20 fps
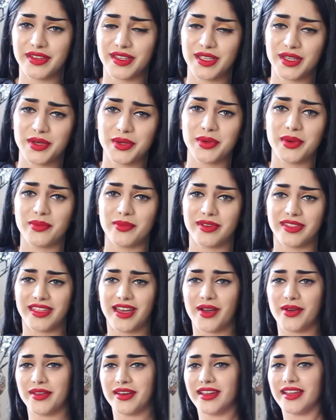video
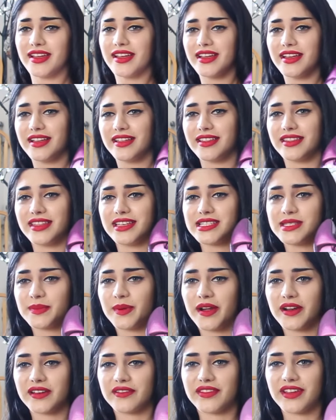without this
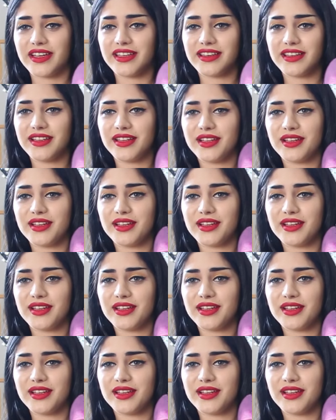part of it,